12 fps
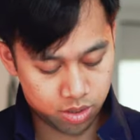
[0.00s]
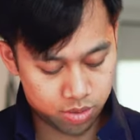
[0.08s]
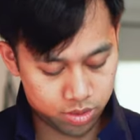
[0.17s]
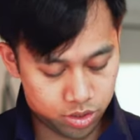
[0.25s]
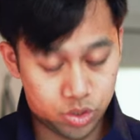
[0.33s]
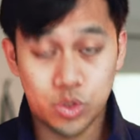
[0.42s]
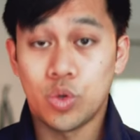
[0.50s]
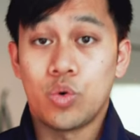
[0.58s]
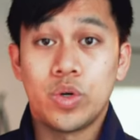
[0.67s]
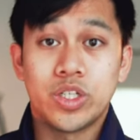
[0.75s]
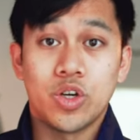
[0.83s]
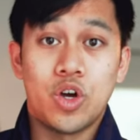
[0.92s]

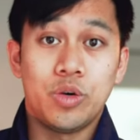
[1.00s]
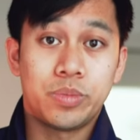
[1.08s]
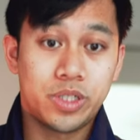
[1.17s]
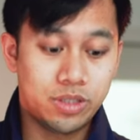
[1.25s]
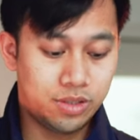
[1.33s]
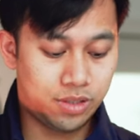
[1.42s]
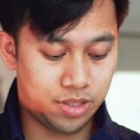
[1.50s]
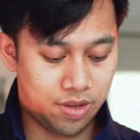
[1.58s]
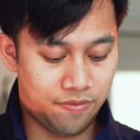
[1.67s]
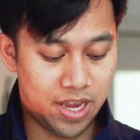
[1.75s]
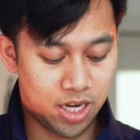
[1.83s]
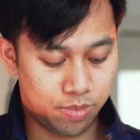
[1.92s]
Storage options
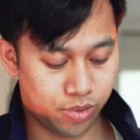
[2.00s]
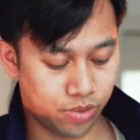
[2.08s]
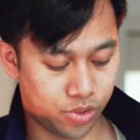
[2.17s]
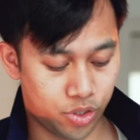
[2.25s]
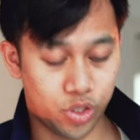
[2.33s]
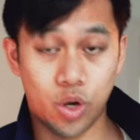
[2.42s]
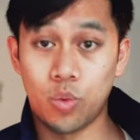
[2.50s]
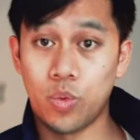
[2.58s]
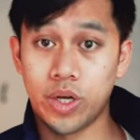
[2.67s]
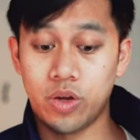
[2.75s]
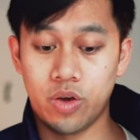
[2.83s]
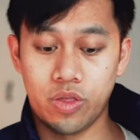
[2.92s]
available. So you got
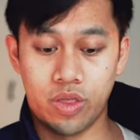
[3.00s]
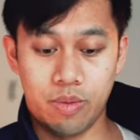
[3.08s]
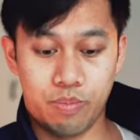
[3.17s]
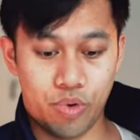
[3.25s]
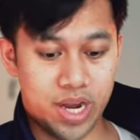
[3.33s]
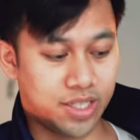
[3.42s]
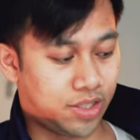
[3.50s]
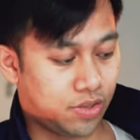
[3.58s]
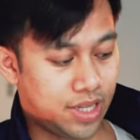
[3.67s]
one on the breast on the